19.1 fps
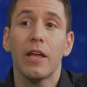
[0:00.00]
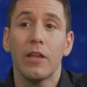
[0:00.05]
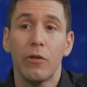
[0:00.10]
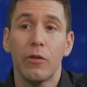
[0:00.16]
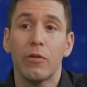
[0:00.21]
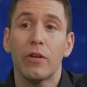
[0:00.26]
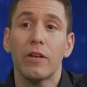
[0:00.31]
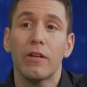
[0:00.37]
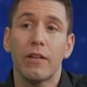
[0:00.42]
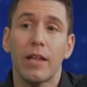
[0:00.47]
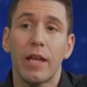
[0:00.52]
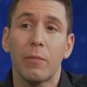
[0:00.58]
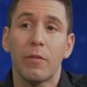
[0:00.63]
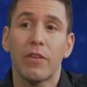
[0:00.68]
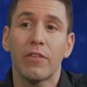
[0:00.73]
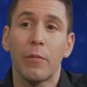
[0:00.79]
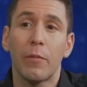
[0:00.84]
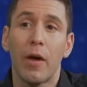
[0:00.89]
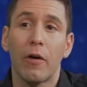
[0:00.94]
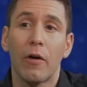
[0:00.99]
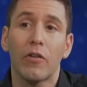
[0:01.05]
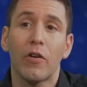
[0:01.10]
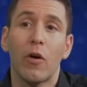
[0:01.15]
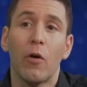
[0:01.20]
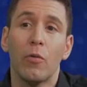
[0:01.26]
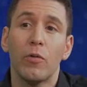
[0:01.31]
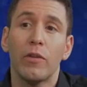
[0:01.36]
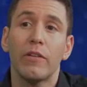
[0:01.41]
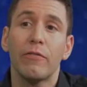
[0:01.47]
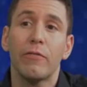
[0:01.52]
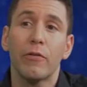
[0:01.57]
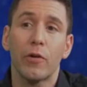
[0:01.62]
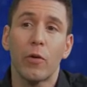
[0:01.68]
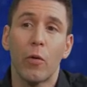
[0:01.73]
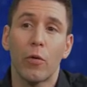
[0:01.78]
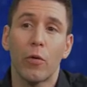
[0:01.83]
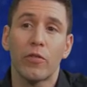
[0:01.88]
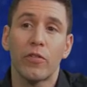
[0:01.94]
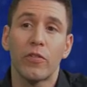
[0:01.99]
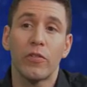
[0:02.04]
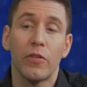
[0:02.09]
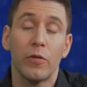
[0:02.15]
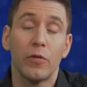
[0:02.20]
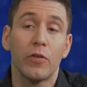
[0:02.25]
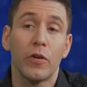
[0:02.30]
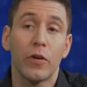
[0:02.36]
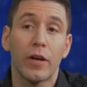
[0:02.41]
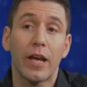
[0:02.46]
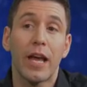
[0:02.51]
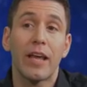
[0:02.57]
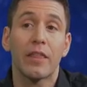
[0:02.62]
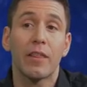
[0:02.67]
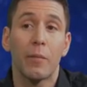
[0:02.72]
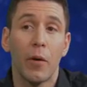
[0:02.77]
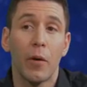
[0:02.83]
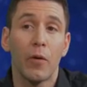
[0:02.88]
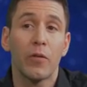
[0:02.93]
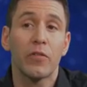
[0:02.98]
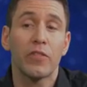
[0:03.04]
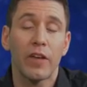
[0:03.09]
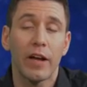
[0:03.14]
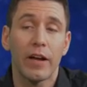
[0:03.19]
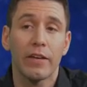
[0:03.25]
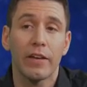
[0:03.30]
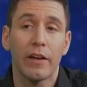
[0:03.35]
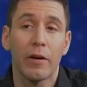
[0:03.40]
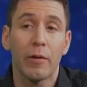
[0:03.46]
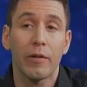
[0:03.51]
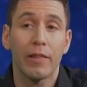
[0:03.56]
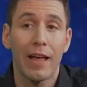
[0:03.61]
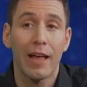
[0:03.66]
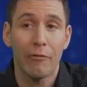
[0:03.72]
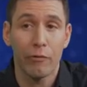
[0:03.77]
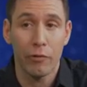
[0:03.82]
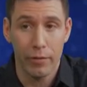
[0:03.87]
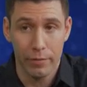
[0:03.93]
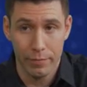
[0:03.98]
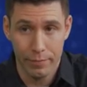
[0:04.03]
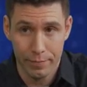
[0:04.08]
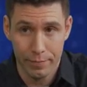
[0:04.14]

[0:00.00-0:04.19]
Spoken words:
you can claim this amount only for courses you took at the post-secondary level.